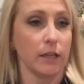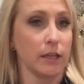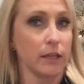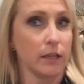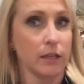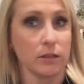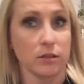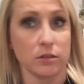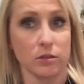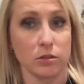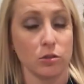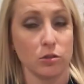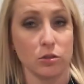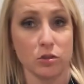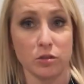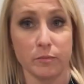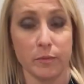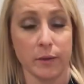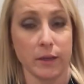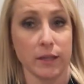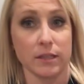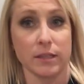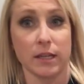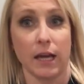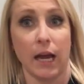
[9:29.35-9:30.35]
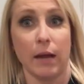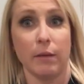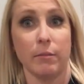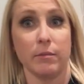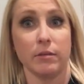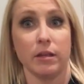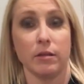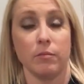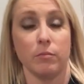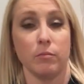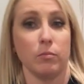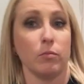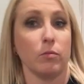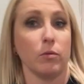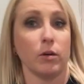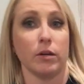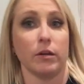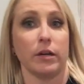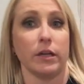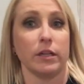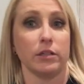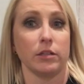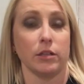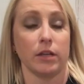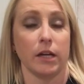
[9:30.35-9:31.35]
And it's, you just pick a time and they bring it
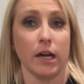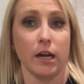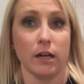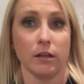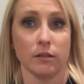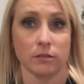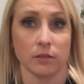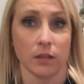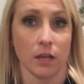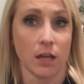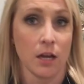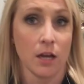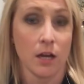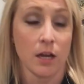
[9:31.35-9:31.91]
right to your house.